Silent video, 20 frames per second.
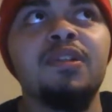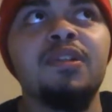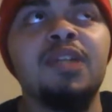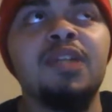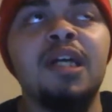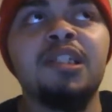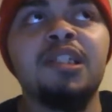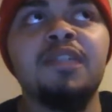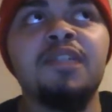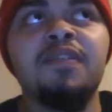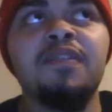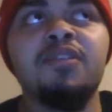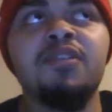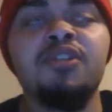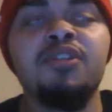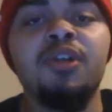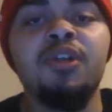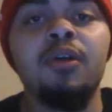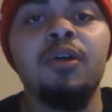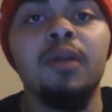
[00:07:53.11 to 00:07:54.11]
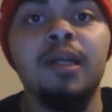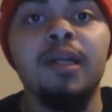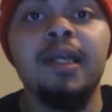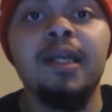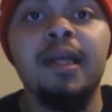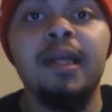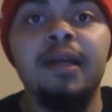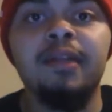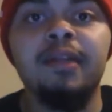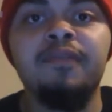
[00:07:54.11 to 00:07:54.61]
Sasha versus Charlotte
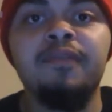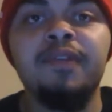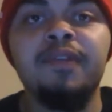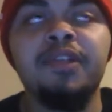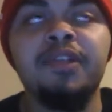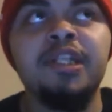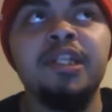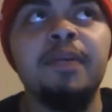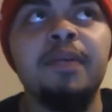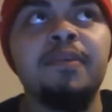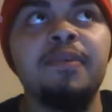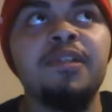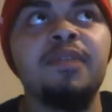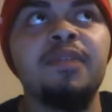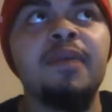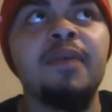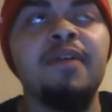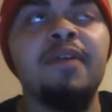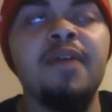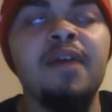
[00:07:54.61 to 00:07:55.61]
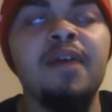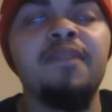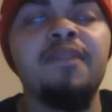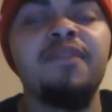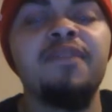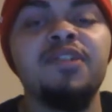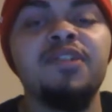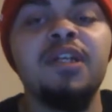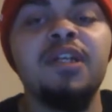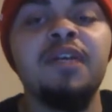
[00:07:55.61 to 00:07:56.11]
again for the championship. If
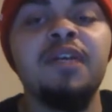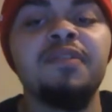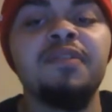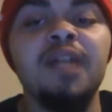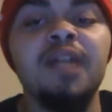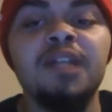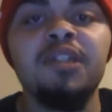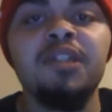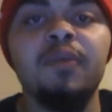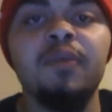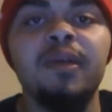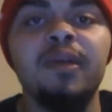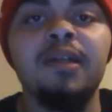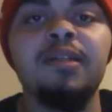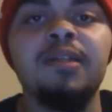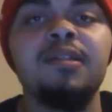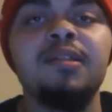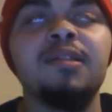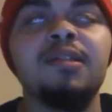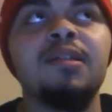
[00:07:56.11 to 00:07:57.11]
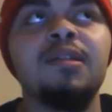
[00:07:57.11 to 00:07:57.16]
if, Sasha wins,